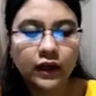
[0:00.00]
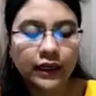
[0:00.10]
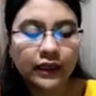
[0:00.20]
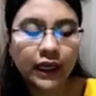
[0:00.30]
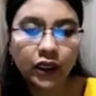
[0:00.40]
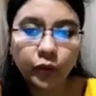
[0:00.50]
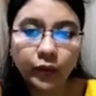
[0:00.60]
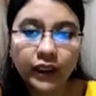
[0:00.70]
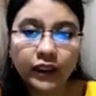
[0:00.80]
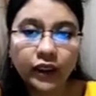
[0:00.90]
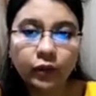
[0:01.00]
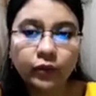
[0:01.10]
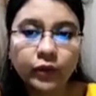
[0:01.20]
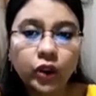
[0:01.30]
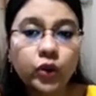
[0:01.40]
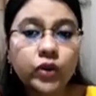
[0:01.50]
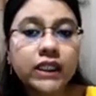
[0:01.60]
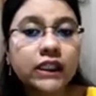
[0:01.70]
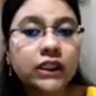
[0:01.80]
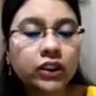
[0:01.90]
And aluminium
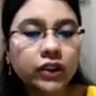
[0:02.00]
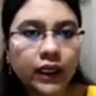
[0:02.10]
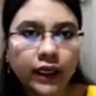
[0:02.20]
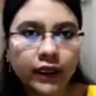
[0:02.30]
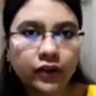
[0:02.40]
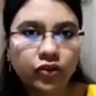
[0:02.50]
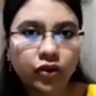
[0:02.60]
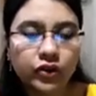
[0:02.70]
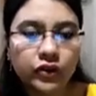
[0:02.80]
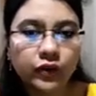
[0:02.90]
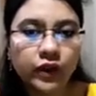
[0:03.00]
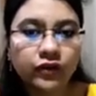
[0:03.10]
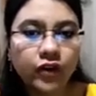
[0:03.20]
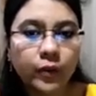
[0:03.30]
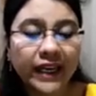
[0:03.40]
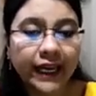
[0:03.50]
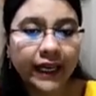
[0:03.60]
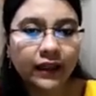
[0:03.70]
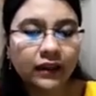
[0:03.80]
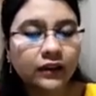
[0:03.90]
losing 3 electrons will form
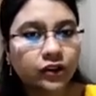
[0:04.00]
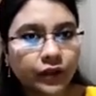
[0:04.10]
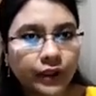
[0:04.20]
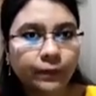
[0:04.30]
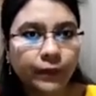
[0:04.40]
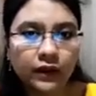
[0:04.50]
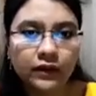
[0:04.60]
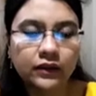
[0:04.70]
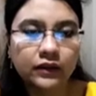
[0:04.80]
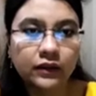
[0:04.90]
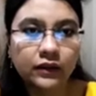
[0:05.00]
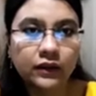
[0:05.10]
Al3 plus.